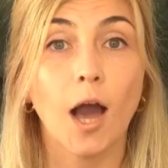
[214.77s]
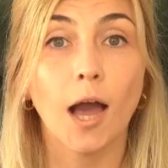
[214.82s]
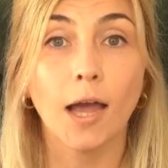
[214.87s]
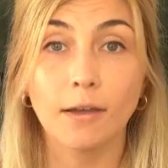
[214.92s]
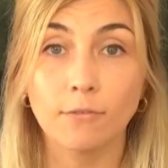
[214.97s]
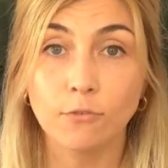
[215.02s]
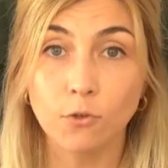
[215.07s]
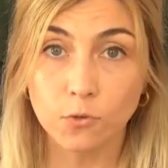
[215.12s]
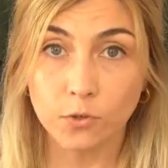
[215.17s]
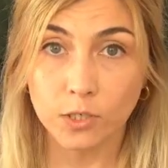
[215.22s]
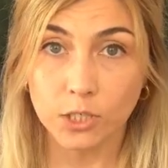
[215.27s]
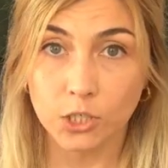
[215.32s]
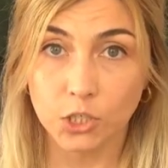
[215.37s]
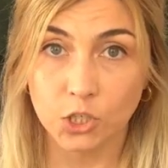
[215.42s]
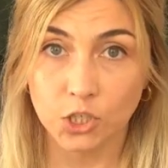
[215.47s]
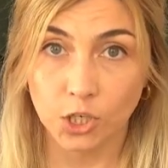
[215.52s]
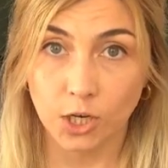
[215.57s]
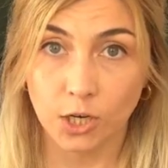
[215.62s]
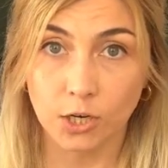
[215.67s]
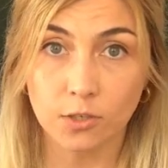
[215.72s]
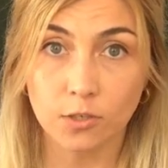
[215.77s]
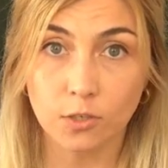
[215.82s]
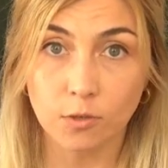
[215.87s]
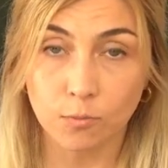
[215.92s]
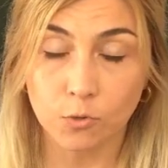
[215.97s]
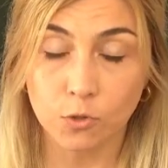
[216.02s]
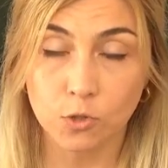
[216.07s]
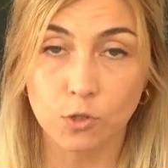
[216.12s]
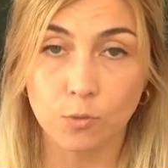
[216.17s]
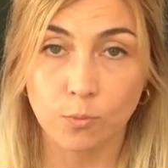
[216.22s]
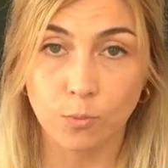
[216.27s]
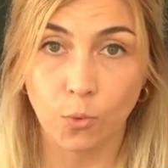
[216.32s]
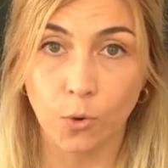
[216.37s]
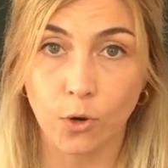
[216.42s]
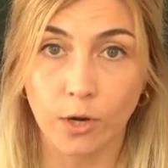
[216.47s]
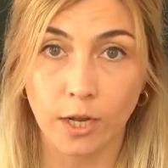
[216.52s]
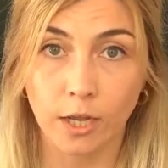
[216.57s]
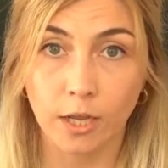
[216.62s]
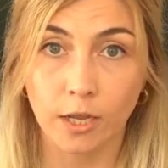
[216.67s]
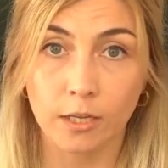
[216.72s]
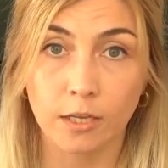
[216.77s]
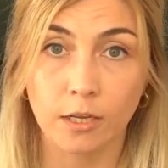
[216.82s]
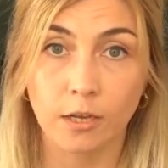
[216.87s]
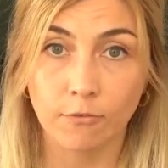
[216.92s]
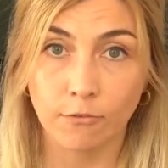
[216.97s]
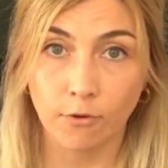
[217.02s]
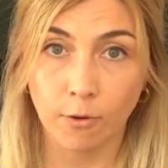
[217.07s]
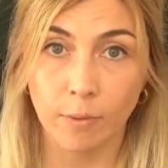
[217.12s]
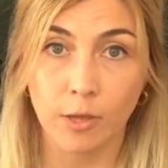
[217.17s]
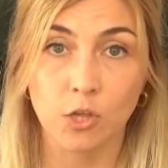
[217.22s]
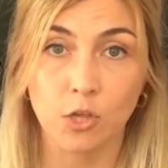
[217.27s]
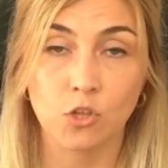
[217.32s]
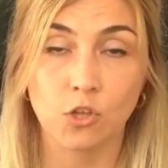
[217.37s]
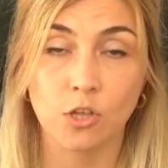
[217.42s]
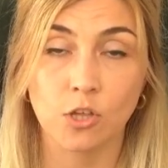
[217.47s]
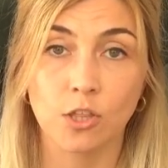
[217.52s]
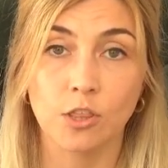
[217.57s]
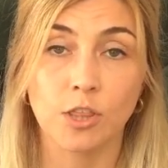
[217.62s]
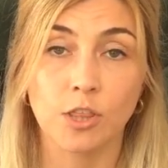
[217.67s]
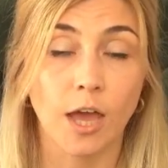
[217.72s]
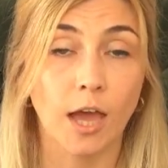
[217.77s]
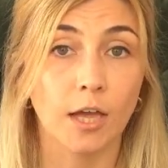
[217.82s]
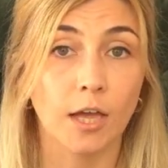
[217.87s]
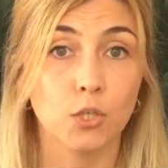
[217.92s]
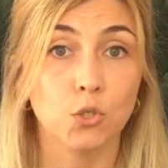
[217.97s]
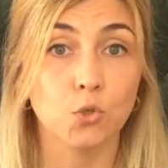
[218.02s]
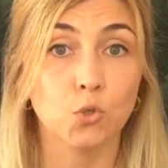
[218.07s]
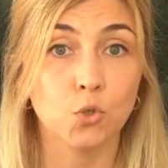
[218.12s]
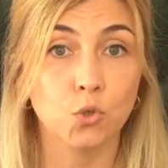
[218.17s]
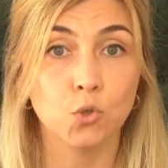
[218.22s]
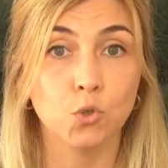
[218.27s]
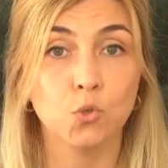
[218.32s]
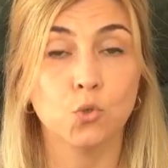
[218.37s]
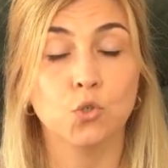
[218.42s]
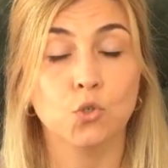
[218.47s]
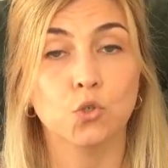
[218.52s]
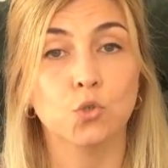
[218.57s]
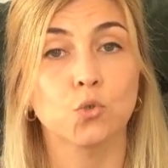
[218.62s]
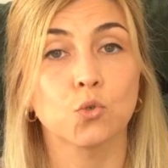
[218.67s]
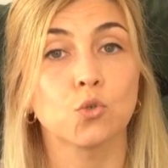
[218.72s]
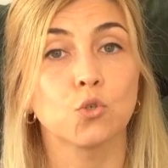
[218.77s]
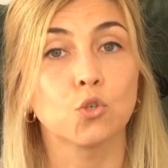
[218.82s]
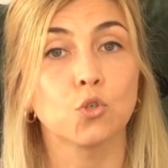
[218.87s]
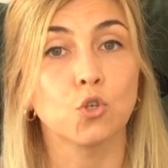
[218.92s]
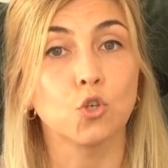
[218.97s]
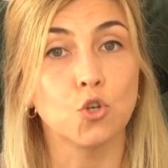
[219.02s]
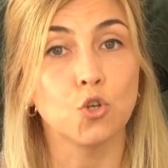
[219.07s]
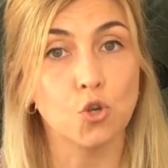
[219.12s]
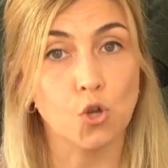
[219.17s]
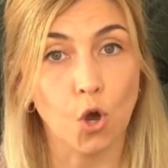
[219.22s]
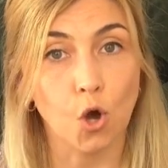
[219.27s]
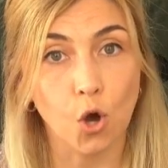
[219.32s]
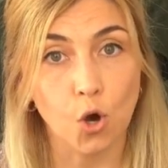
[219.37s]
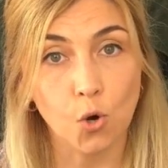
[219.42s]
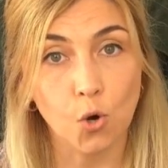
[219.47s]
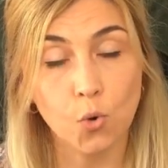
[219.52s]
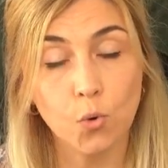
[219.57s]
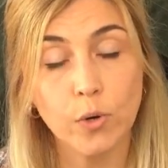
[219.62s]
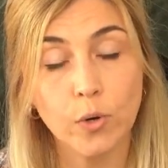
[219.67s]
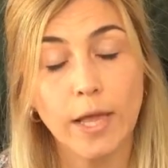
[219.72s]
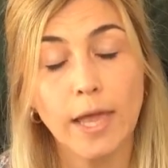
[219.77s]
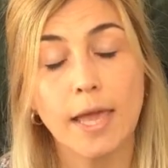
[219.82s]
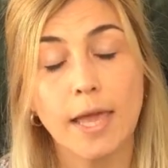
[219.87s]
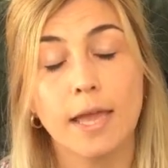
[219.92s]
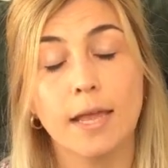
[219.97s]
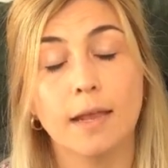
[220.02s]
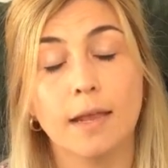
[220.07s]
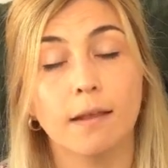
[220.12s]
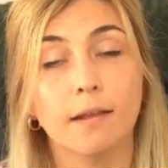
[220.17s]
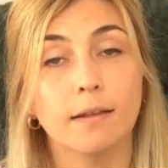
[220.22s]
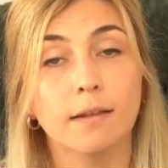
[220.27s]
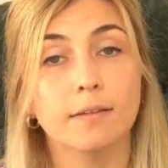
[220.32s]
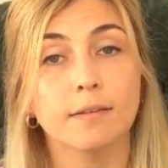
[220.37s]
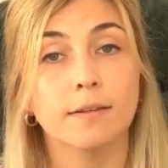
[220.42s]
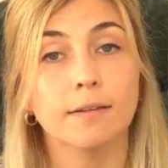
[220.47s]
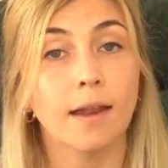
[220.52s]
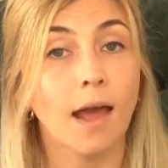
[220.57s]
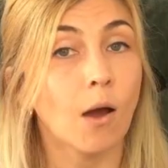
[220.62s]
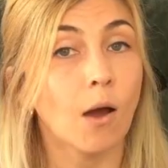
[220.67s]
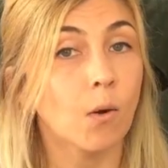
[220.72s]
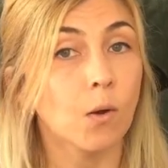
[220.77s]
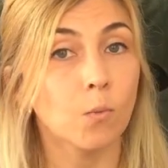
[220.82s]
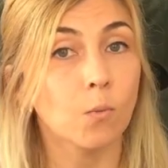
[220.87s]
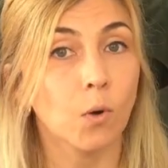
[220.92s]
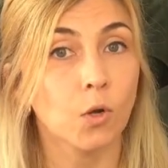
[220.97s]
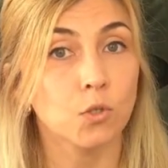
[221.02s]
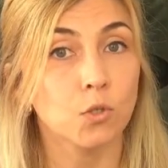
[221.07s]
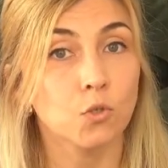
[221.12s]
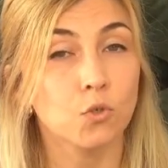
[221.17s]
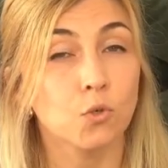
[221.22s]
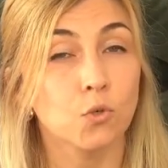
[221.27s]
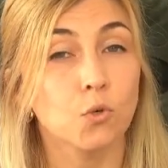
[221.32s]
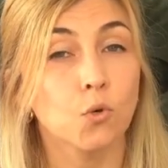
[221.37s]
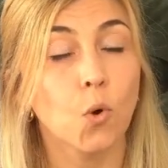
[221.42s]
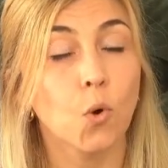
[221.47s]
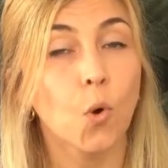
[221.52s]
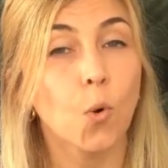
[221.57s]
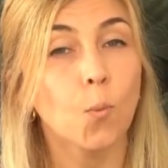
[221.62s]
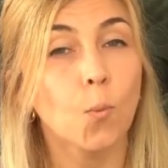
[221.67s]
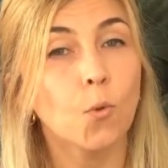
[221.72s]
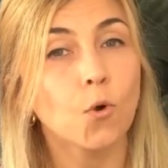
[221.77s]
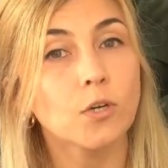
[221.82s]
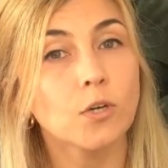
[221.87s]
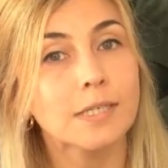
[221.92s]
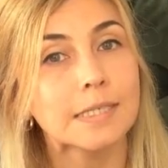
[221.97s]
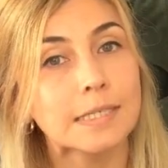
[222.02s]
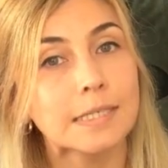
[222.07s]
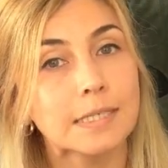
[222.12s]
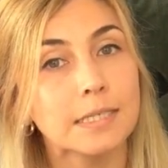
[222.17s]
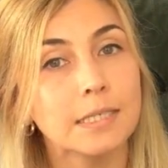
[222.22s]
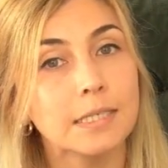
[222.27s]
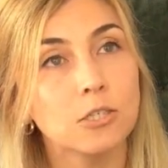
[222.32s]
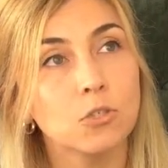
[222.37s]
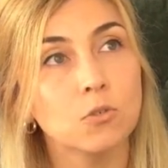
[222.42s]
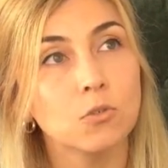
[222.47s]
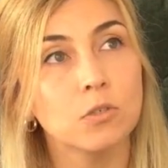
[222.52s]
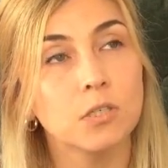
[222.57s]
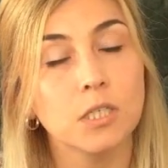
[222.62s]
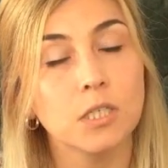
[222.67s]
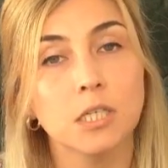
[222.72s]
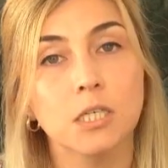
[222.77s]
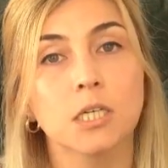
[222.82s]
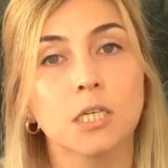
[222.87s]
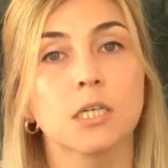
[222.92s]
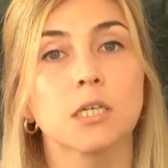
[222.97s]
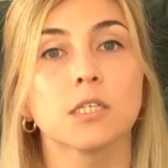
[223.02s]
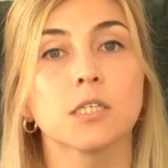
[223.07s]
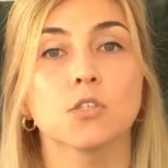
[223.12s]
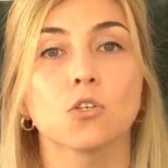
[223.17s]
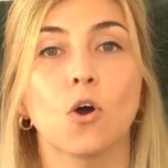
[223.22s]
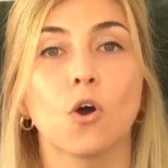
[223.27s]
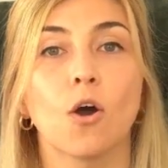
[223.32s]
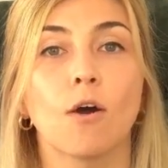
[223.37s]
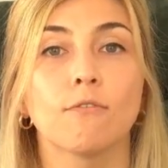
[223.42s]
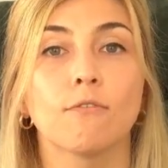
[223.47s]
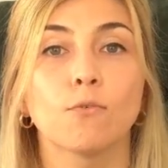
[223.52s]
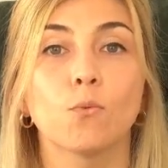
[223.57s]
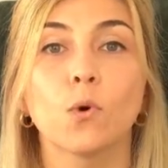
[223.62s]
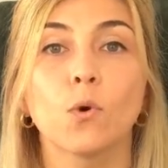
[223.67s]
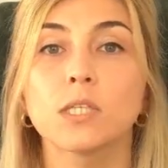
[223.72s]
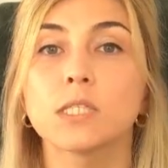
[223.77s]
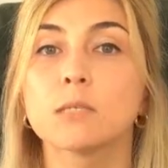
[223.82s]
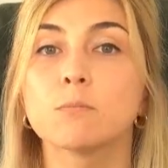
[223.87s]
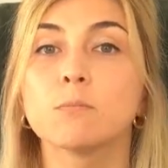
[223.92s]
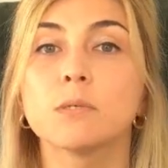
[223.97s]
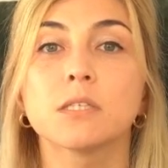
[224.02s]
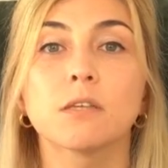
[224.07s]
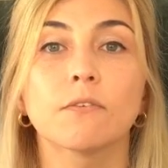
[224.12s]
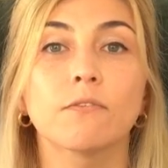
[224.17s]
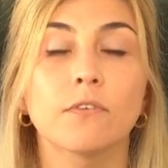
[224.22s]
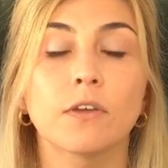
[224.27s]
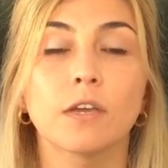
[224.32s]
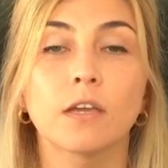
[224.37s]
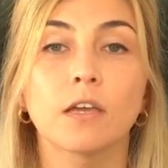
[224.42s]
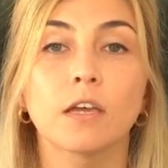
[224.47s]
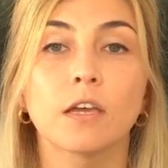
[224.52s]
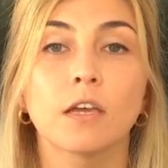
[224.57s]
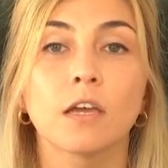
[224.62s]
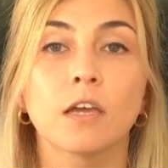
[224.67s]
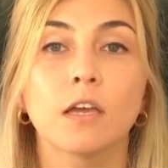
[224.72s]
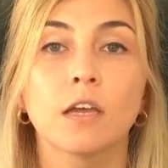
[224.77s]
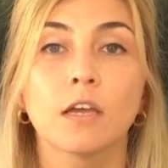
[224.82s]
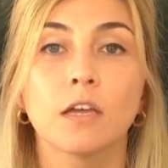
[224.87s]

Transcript: I have already shared the most important information that you should know, and now I want to go more into details of what specific